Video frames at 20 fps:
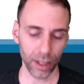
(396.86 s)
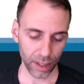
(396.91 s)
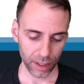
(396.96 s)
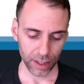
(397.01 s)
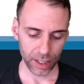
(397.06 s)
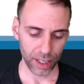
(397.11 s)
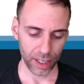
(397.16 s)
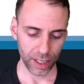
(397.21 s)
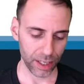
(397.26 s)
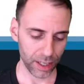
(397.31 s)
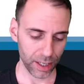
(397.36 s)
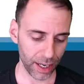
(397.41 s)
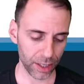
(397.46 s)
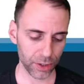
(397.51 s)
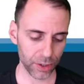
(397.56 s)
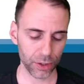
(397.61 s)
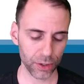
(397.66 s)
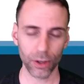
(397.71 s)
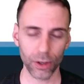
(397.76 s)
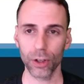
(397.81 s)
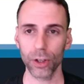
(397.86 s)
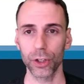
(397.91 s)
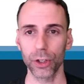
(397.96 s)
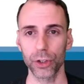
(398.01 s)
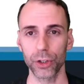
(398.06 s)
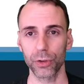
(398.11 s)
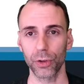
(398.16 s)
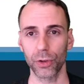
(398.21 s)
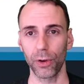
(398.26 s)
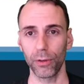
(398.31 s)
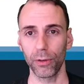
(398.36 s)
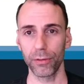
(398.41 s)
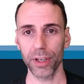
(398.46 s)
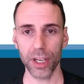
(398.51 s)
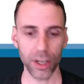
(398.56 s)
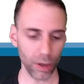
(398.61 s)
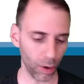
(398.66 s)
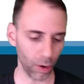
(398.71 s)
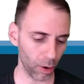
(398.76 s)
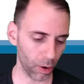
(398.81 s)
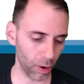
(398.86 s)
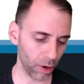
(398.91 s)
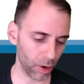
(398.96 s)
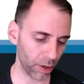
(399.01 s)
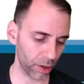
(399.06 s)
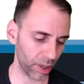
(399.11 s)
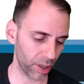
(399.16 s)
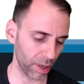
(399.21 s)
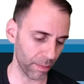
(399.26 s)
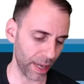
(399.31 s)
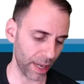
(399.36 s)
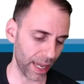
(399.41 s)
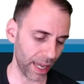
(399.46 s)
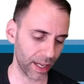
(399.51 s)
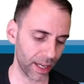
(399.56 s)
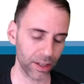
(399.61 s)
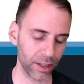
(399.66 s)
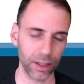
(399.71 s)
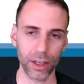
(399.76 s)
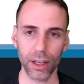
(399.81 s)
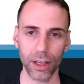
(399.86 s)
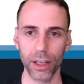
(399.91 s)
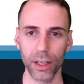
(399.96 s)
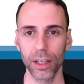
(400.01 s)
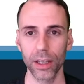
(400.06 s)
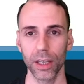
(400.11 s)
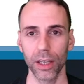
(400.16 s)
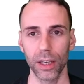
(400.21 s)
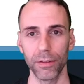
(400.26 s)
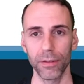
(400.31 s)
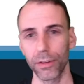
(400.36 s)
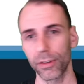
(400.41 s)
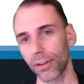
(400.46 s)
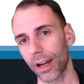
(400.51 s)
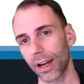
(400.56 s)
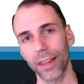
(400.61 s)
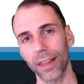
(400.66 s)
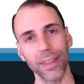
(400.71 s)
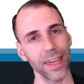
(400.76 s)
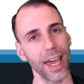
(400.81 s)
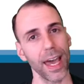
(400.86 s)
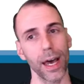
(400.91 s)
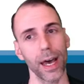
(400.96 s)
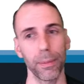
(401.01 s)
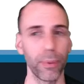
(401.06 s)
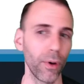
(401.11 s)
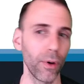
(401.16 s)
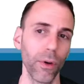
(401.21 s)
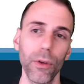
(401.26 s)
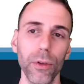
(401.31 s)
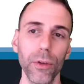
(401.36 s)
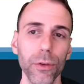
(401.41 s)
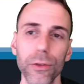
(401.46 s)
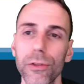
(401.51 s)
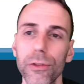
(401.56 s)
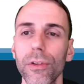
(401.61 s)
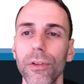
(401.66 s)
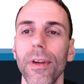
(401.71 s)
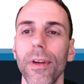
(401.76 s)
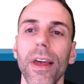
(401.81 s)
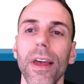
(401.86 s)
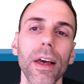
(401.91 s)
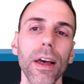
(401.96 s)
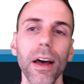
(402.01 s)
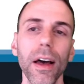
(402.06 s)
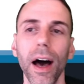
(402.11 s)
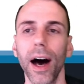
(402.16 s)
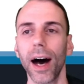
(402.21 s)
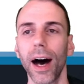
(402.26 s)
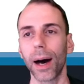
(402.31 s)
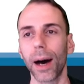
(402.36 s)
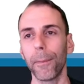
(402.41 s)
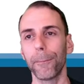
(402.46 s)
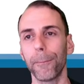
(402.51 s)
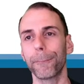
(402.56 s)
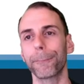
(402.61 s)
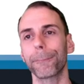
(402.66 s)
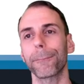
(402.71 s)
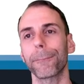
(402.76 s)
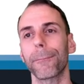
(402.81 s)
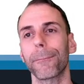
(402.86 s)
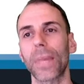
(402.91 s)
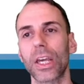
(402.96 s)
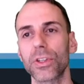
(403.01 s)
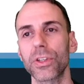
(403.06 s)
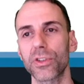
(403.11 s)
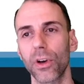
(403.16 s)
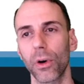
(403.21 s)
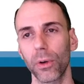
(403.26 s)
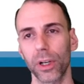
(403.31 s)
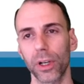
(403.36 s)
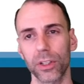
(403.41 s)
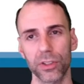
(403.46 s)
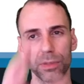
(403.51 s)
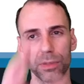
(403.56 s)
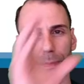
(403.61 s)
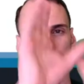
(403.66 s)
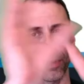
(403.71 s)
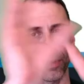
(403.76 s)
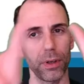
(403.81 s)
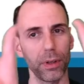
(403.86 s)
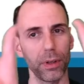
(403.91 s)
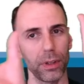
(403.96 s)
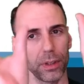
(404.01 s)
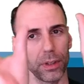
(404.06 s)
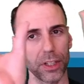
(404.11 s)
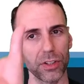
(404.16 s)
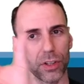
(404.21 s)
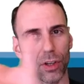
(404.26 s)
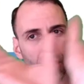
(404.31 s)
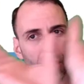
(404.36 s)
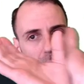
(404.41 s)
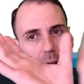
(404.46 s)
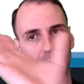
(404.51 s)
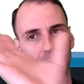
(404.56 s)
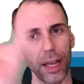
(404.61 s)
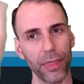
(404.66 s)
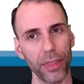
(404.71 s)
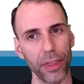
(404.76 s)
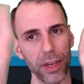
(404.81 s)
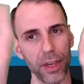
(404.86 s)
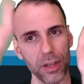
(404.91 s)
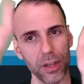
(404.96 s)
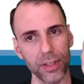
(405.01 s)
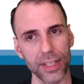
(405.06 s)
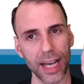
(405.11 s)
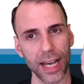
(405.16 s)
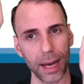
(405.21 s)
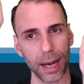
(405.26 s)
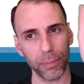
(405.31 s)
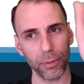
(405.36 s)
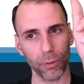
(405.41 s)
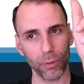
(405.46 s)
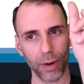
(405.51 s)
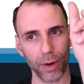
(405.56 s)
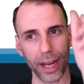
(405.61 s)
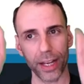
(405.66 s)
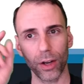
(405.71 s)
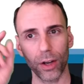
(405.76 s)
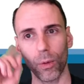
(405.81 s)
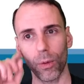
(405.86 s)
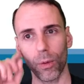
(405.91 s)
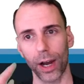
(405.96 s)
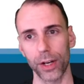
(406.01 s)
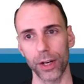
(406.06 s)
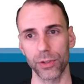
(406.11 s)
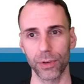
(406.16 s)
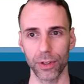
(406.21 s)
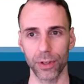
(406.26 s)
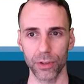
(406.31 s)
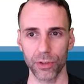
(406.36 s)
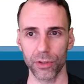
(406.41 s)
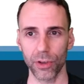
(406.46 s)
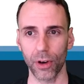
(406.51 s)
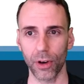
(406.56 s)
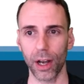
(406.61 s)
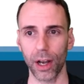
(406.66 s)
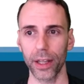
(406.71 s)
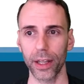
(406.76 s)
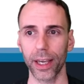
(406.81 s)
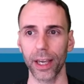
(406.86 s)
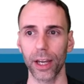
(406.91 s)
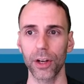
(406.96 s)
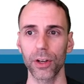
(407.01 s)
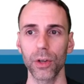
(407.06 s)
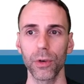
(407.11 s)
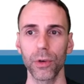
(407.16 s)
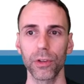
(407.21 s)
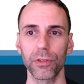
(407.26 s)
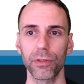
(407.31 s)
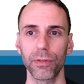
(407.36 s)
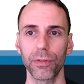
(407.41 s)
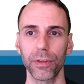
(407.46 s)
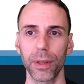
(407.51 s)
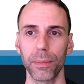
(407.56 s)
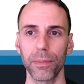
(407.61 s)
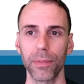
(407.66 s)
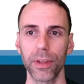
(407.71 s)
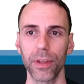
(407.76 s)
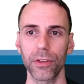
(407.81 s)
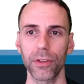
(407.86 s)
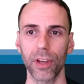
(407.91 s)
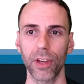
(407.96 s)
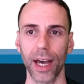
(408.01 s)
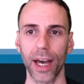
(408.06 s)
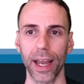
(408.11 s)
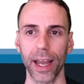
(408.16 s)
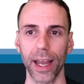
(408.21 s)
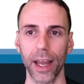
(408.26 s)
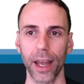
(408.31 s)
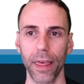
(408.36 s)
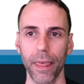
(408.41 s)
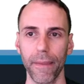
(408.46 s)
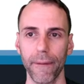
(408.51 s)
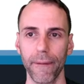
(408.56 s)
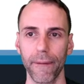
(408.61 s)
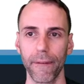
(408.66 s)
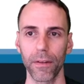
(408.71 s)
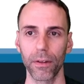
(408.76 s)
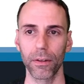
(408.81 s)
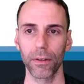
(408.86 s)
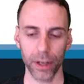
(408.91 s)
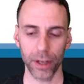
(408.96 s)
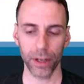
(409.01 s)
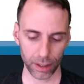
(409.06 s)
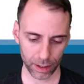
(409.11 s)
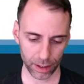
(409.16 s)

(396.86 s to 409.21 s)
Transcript: hit enter, Control V, or Command if you're on the apples. Um, so let's put, let's go on the top right quadrant. So all I got to do is flip this guy, right?